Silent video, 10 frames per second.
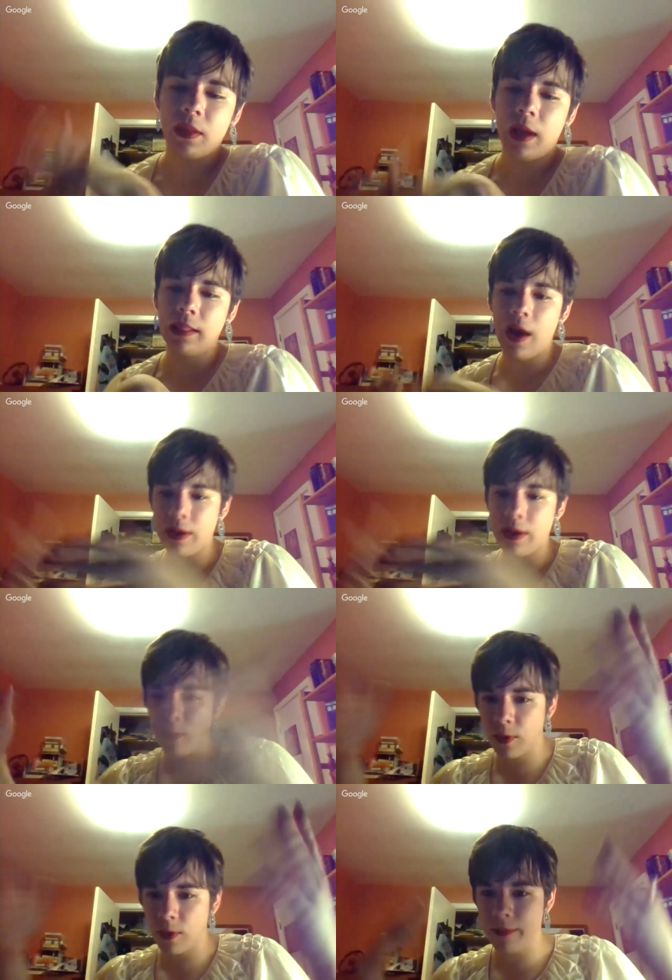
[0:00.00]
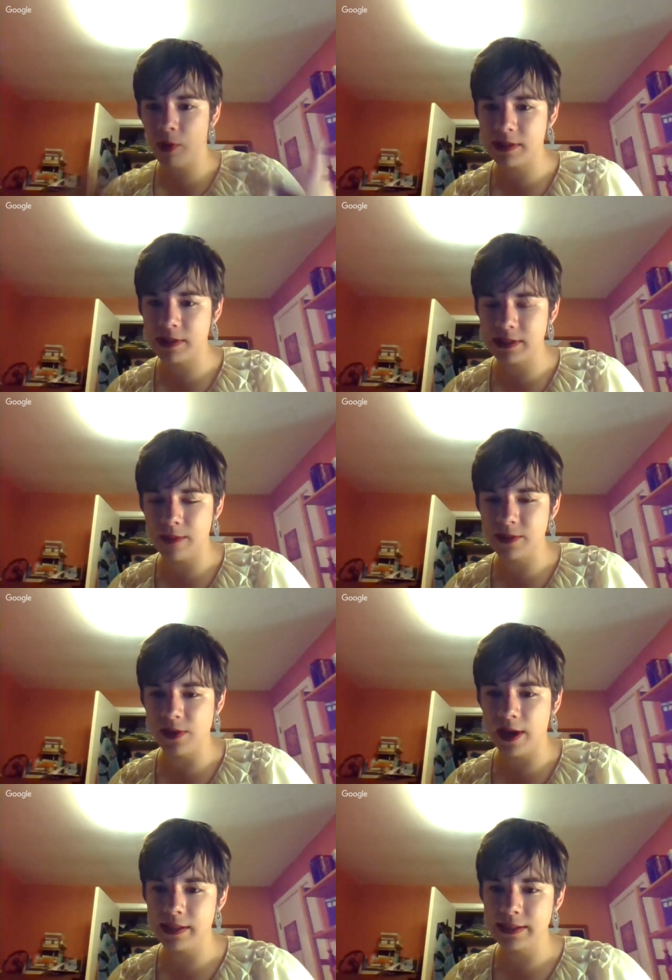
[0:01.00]
allowing more immigrants to come to the
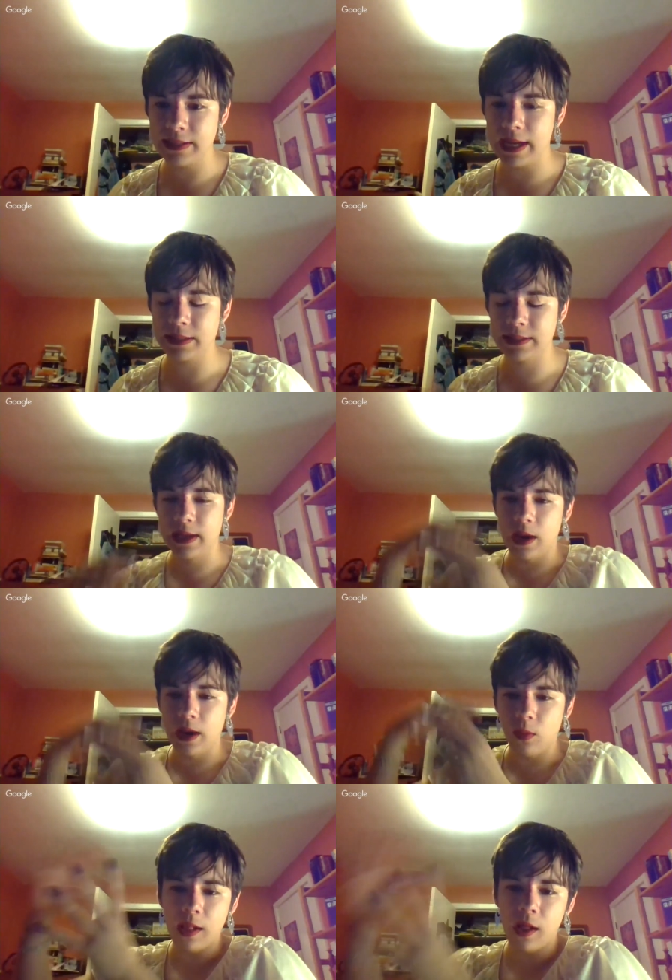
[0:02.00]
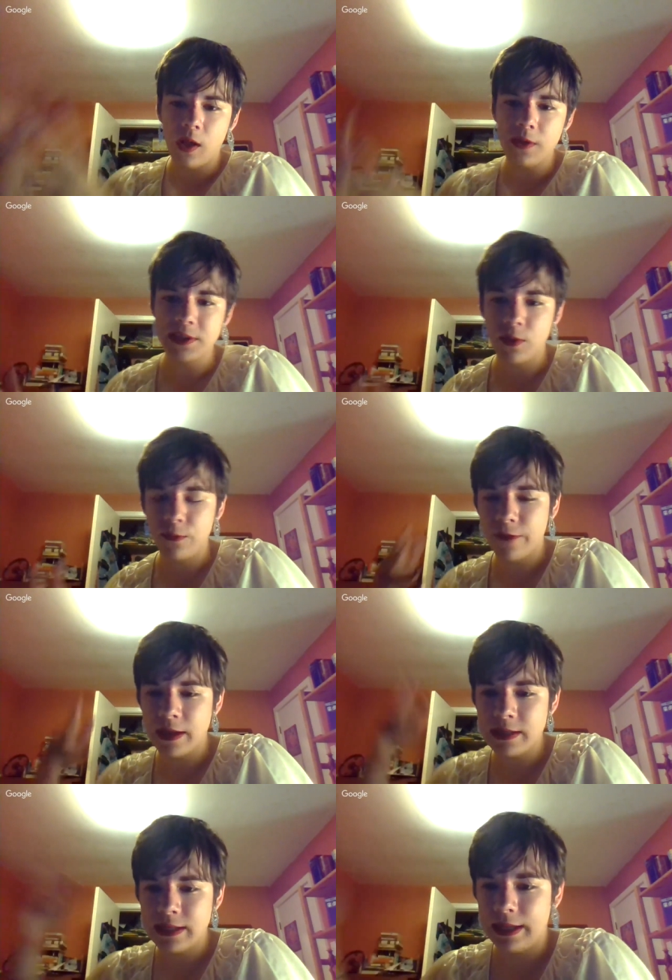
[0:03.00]
United States, while also
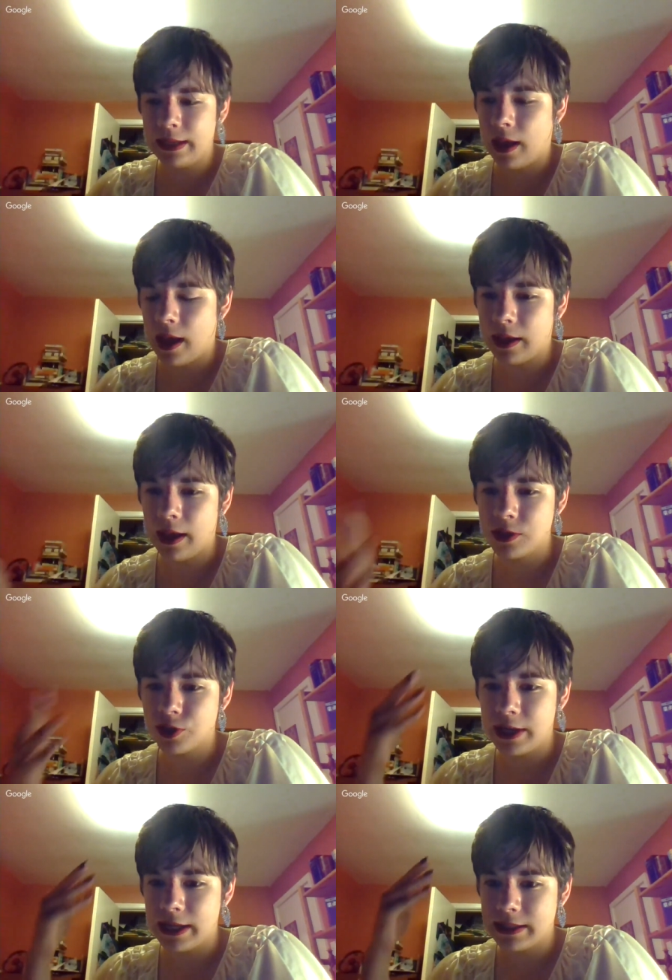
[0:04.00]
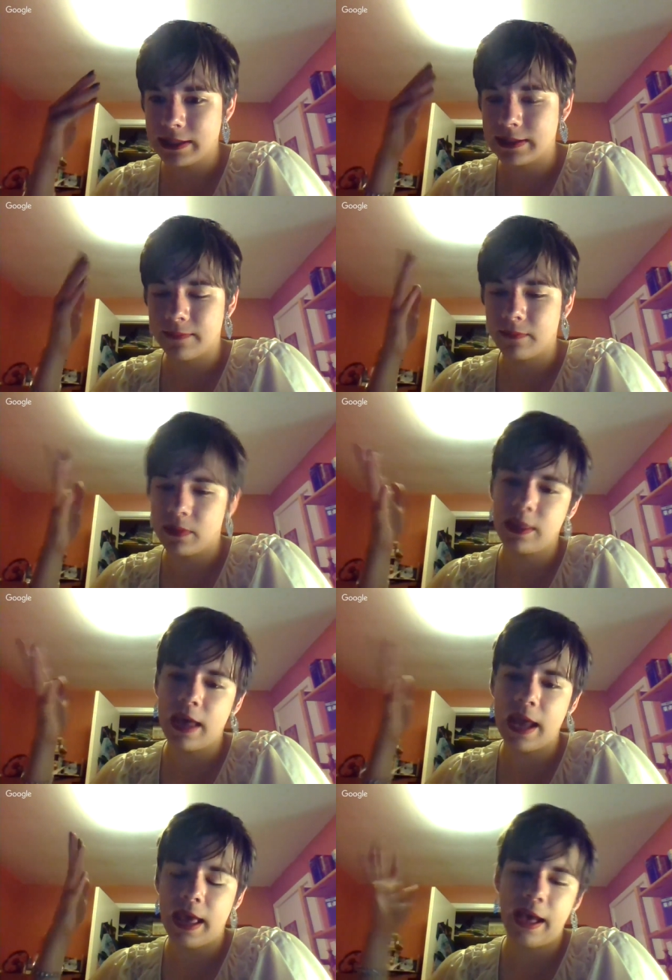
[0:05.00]
funding countries
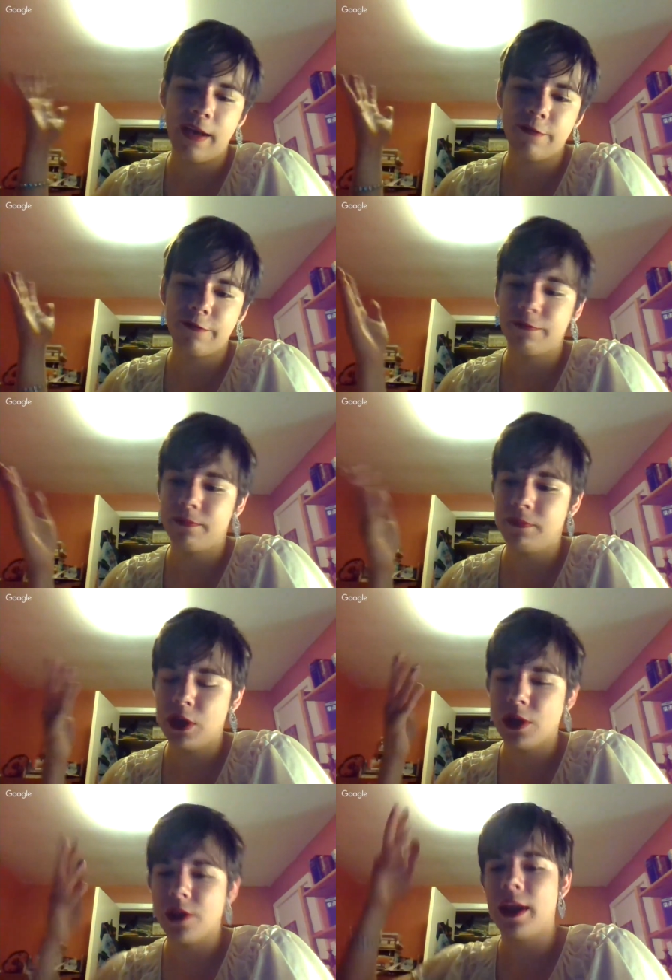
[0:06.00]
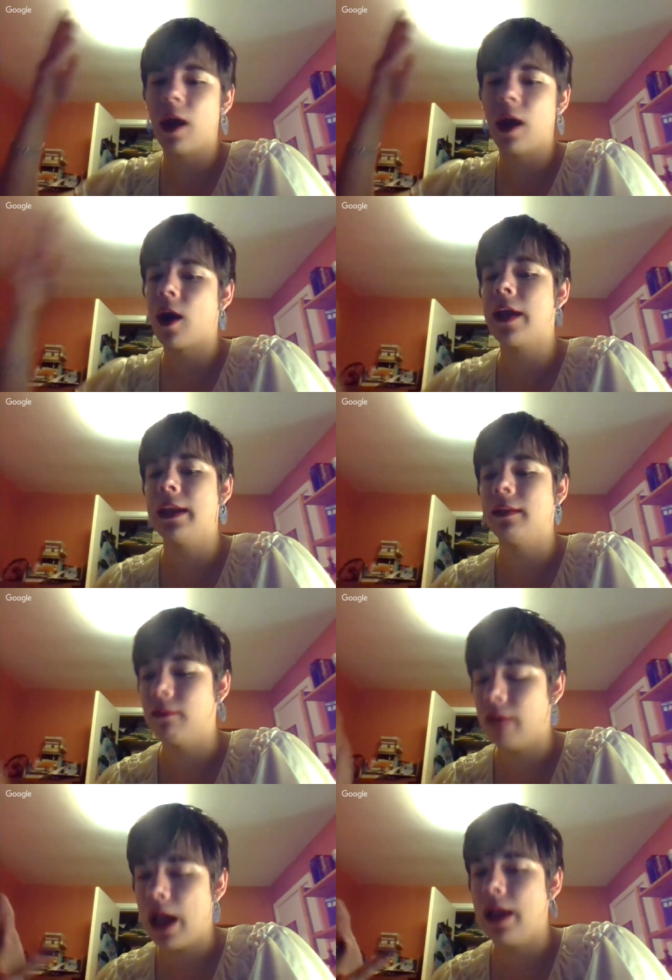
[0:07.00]
that are in
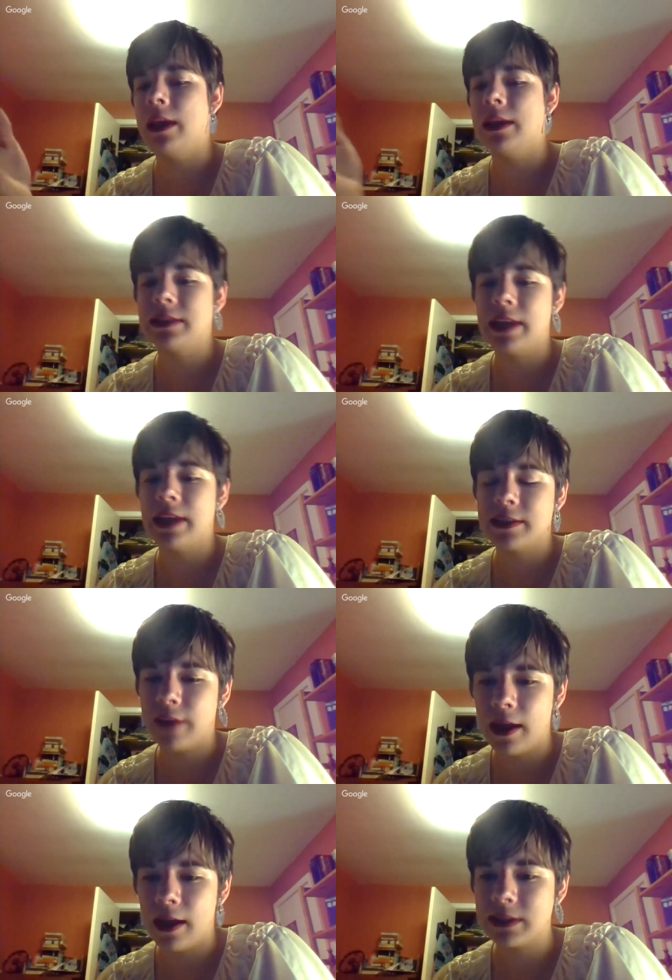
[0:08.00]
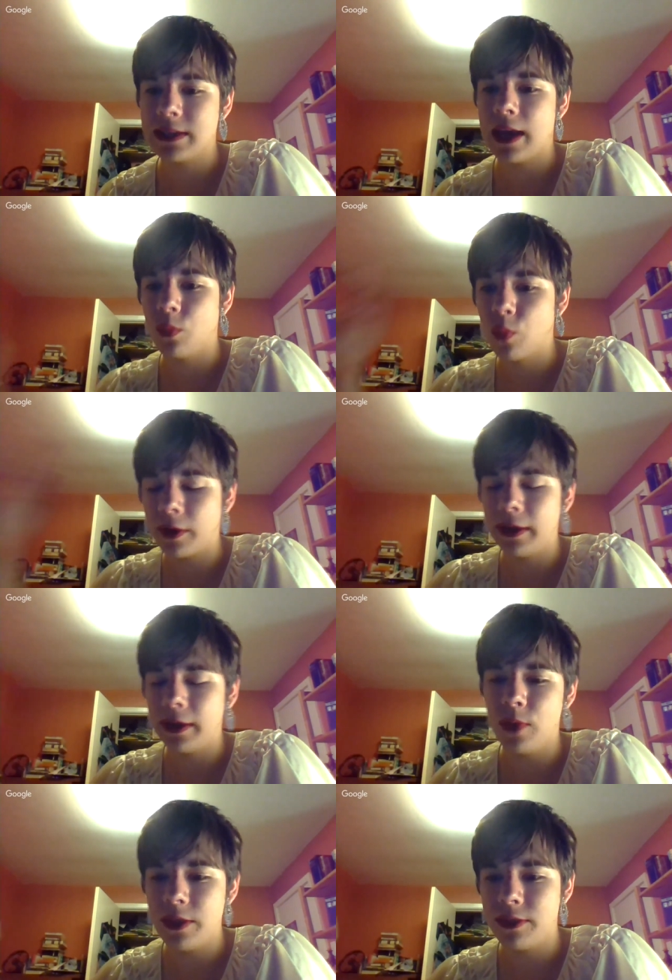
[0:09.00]
states of chaos, and
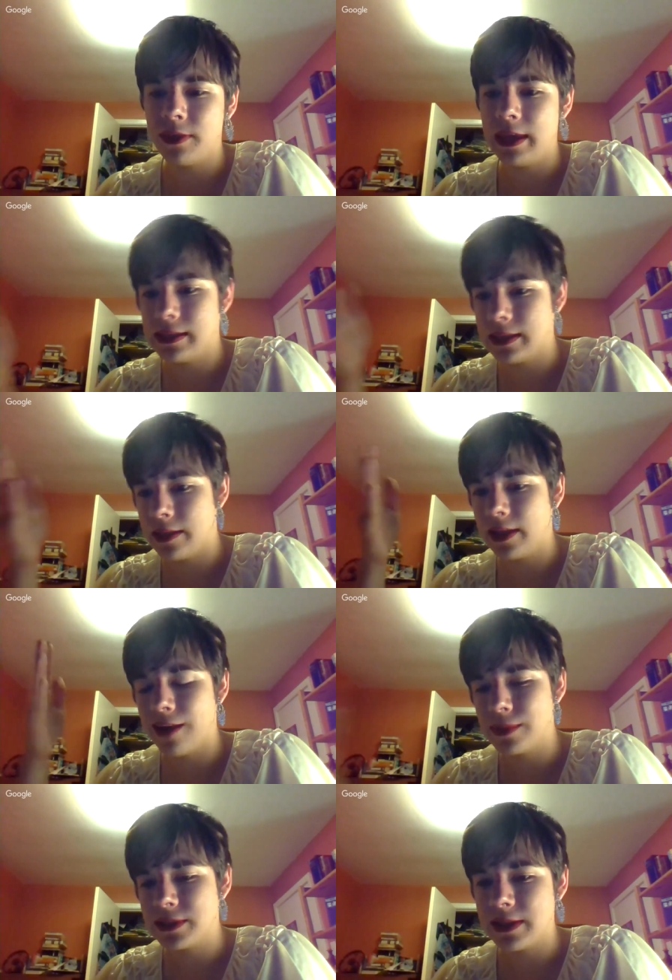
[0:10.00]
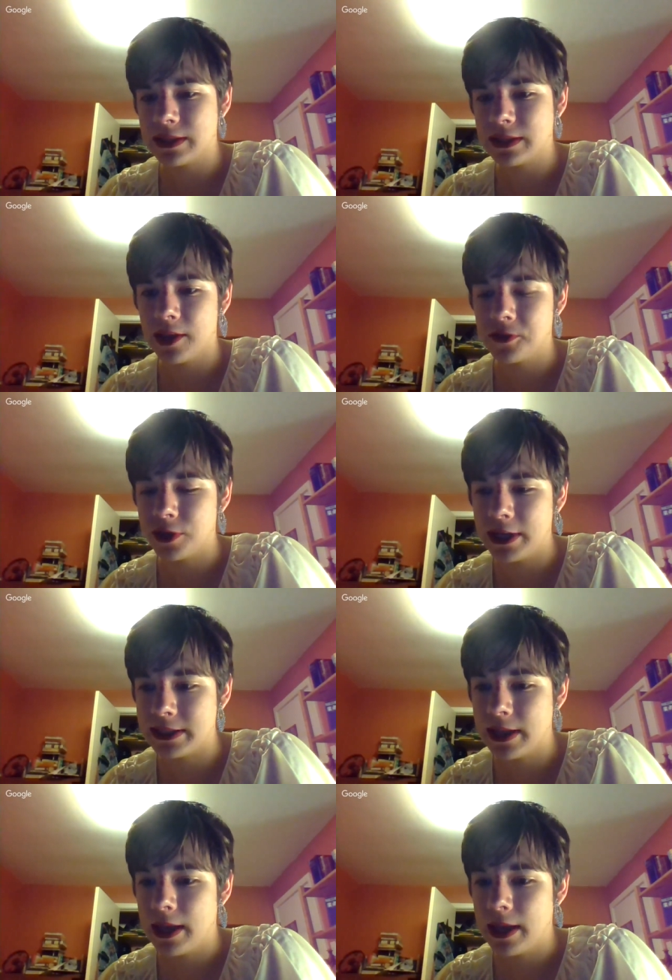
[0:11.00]
working with the governments in these countries